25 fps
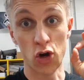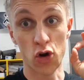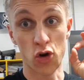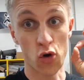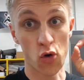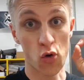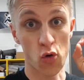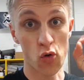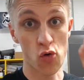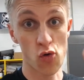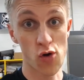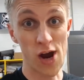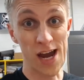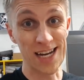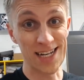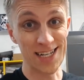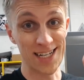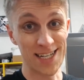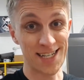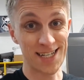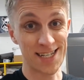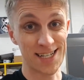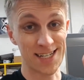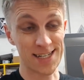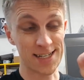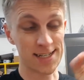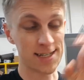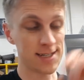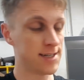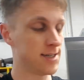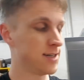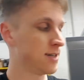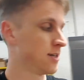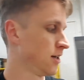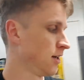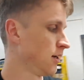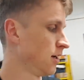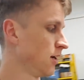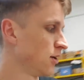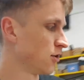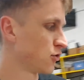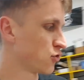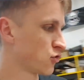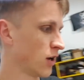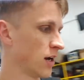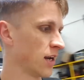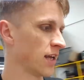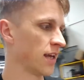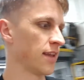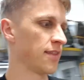great.
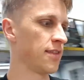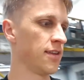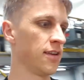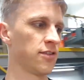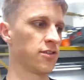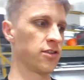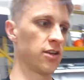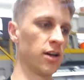trying to get these